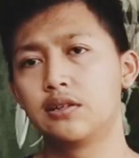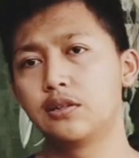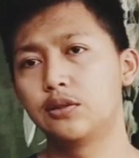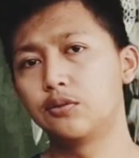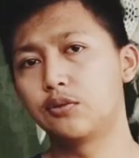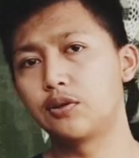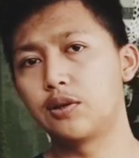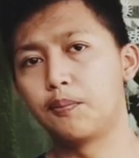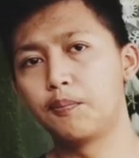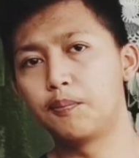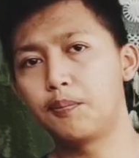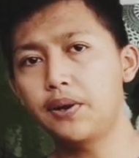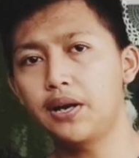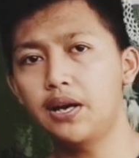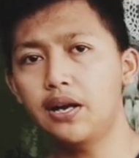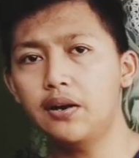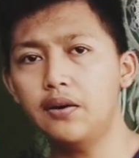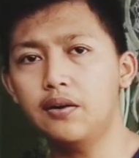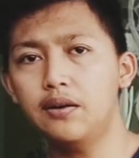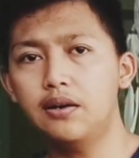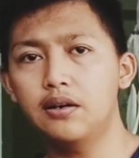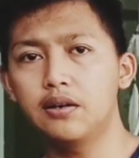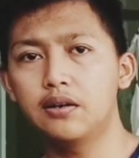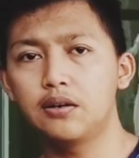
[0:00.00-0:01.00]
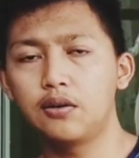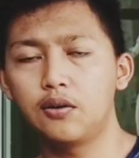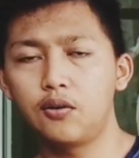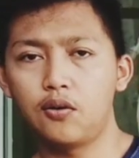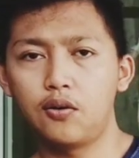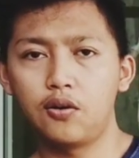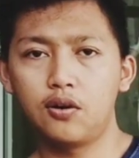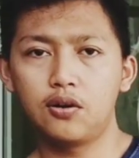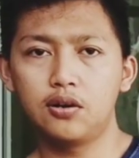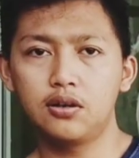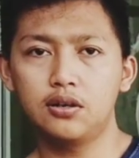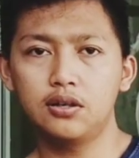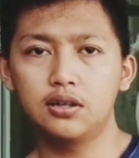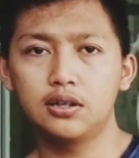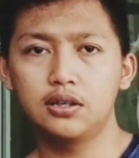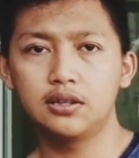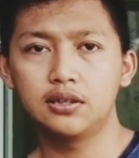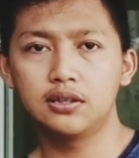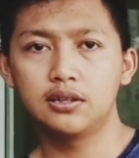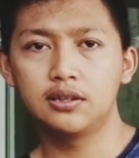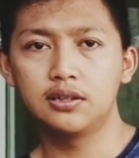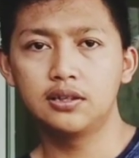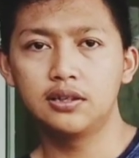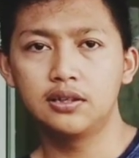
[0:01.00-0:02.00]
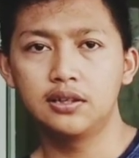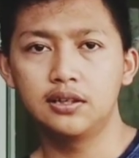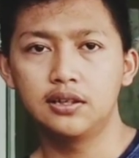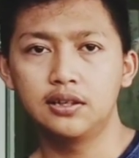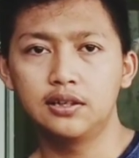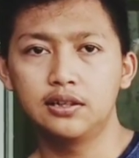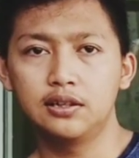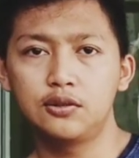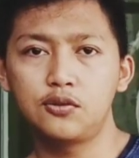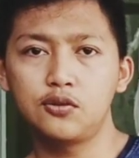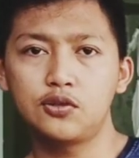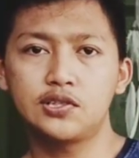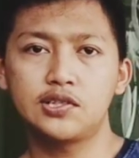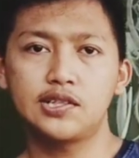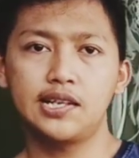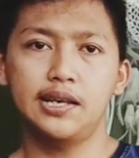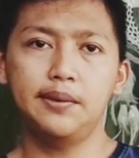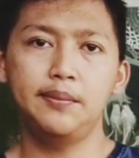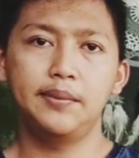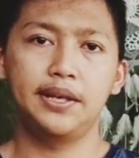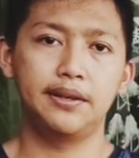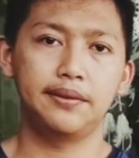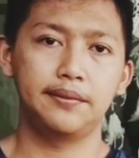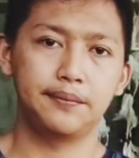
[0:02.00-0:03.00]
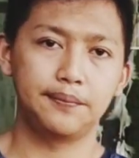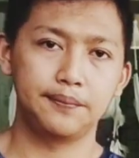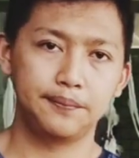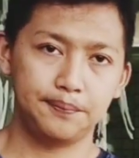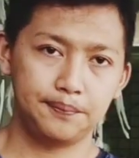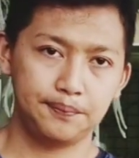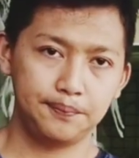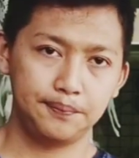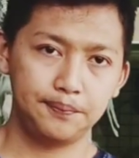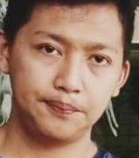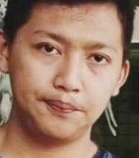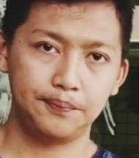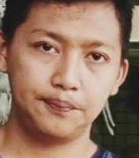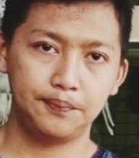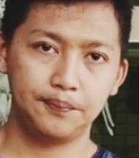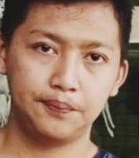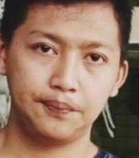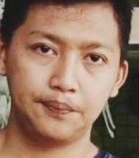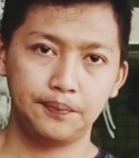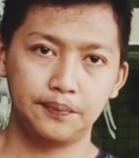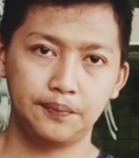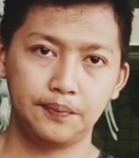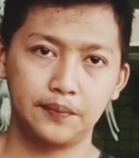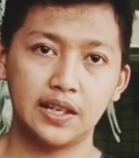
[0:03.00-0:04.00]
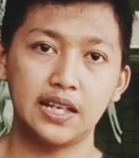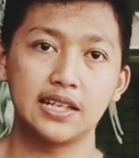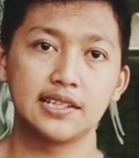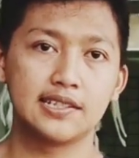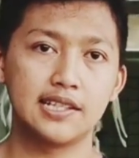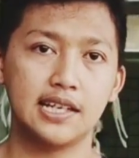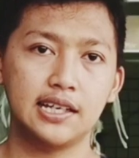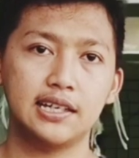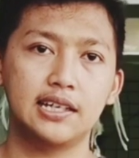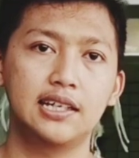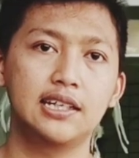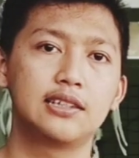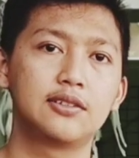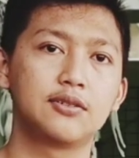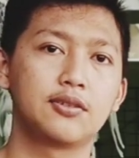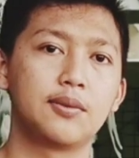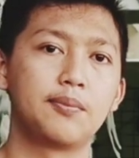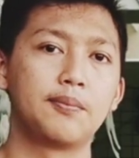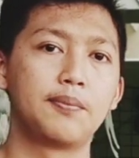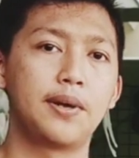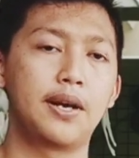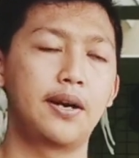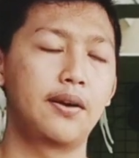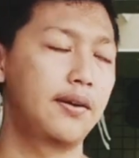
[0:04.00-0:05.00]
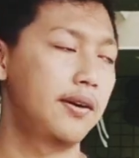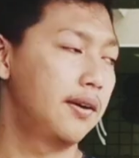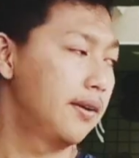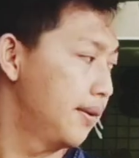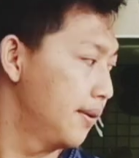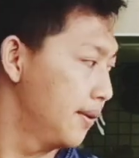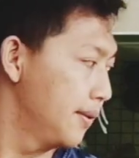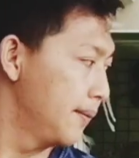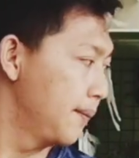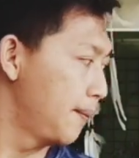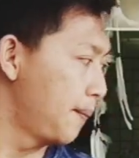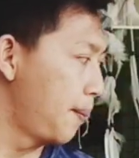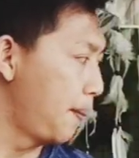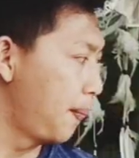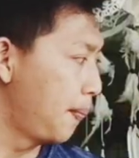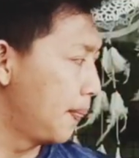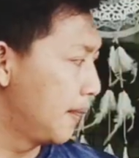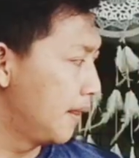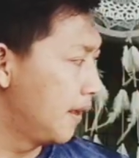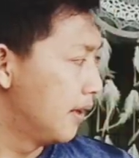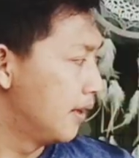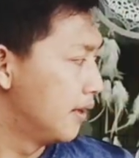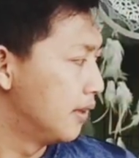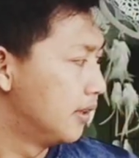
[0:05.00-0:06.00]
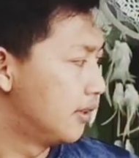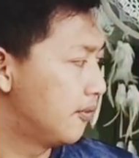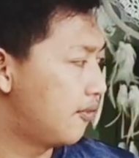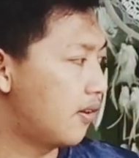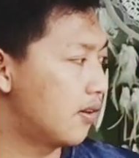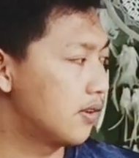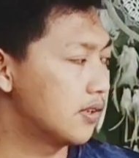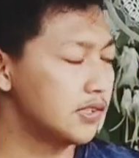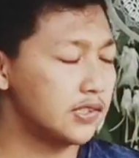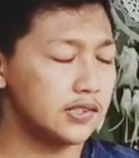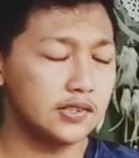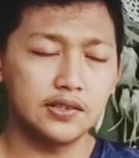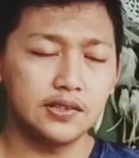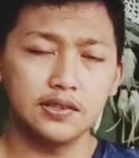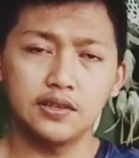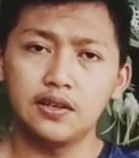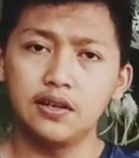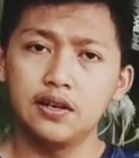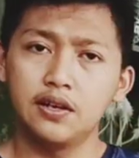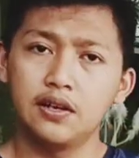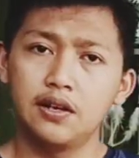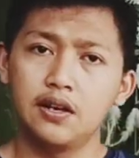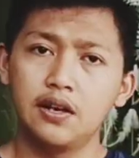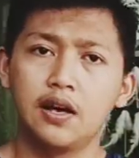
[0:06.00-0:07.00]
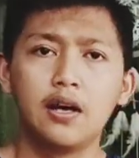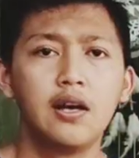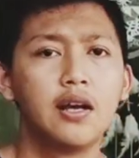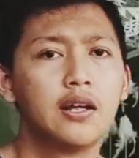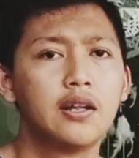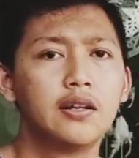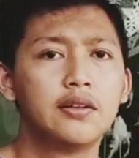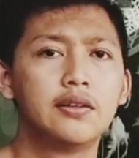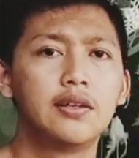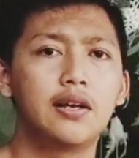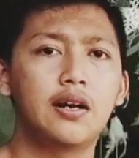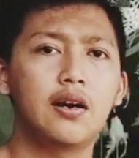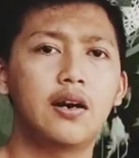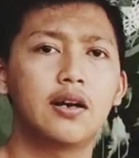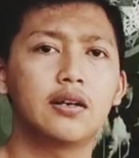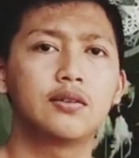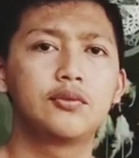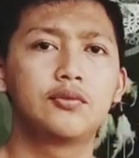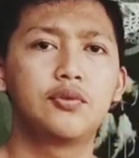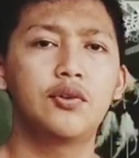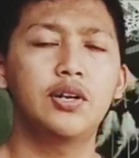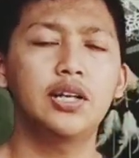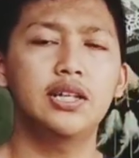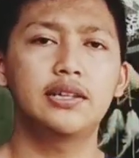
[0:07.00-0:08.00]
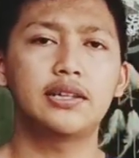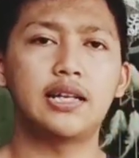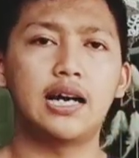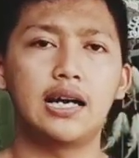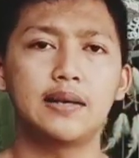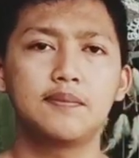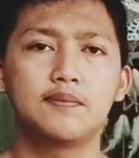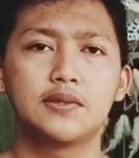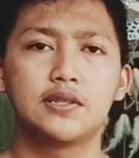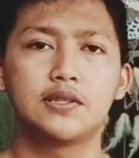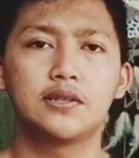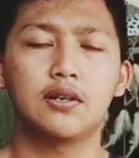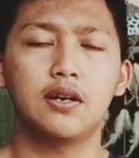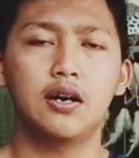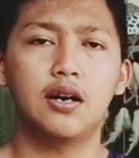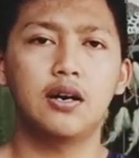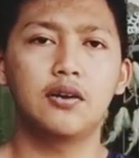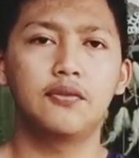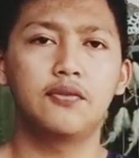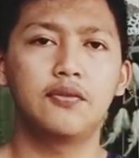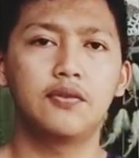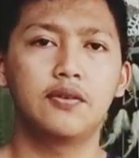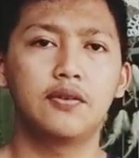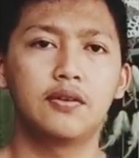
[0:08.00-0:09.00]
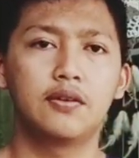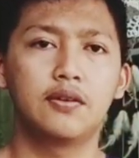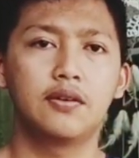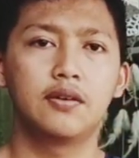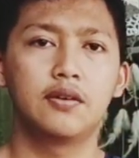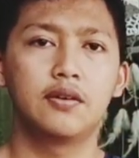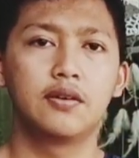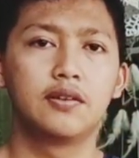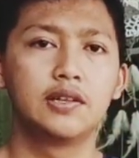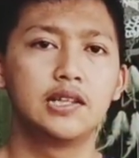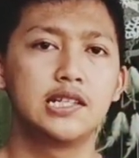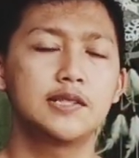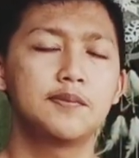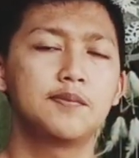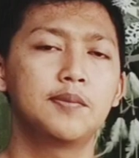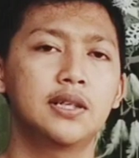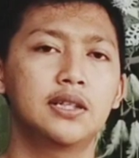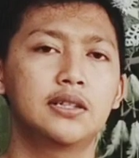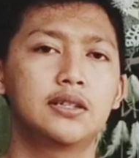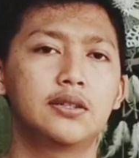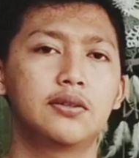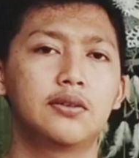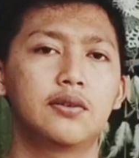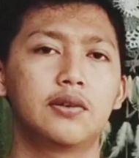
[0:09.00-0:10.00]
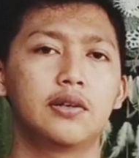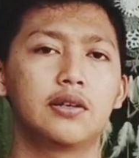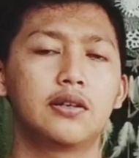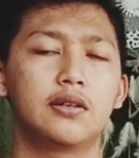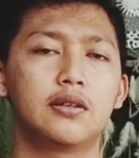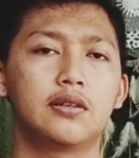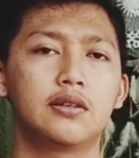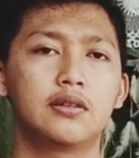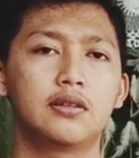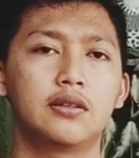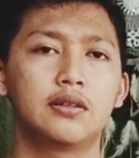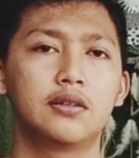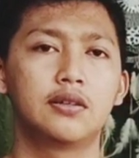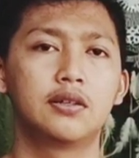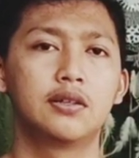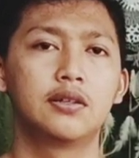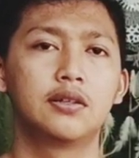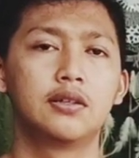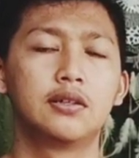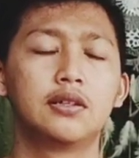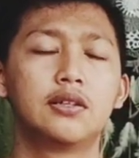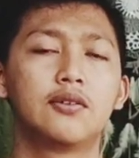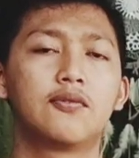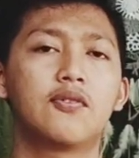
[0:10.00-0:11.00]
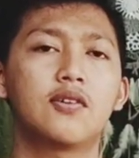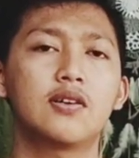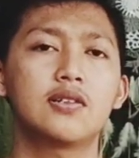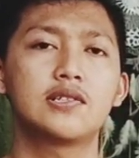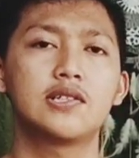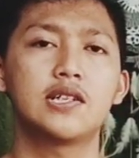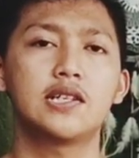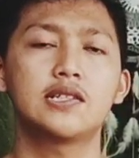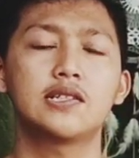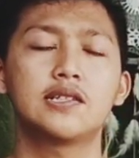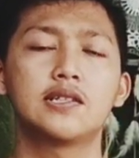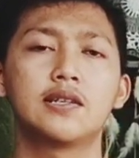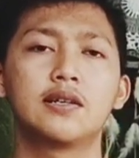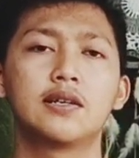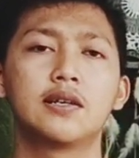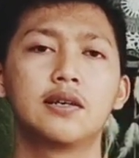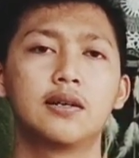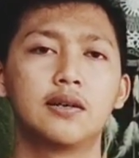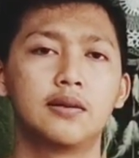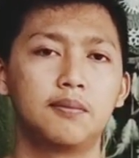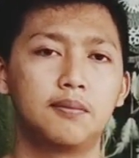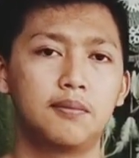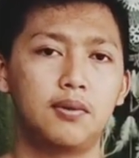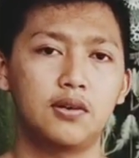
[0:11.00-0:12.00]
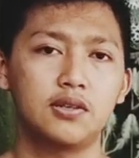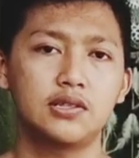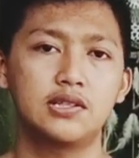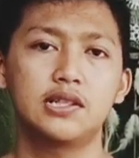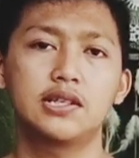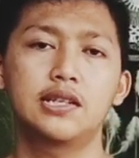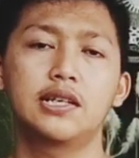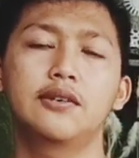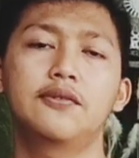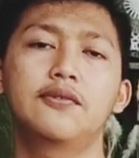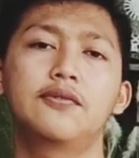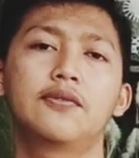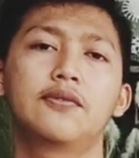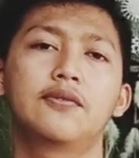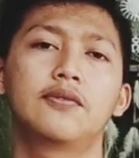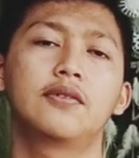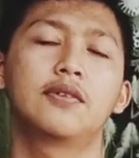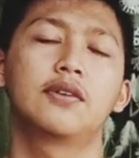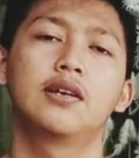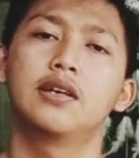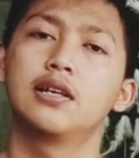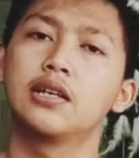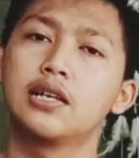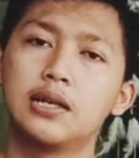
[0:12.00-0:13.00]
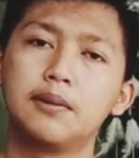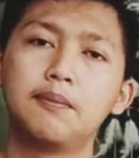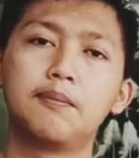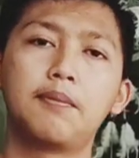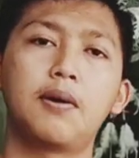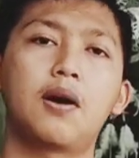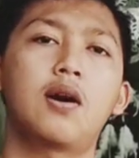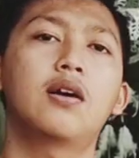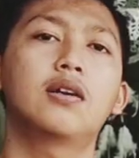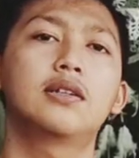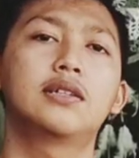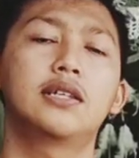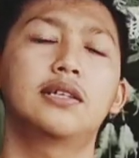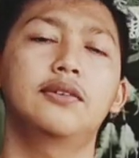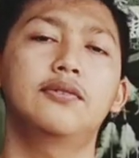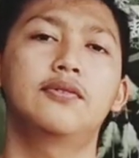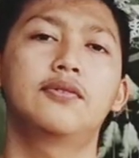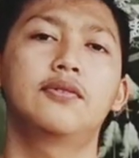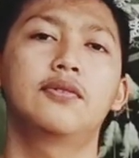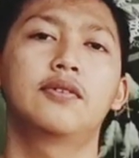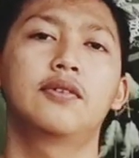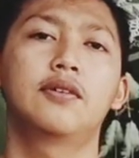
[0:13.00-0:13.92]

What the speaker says: To compare or to shaming? Exactly, to compare. The first, there are three types of this material. The first is positive, comparative,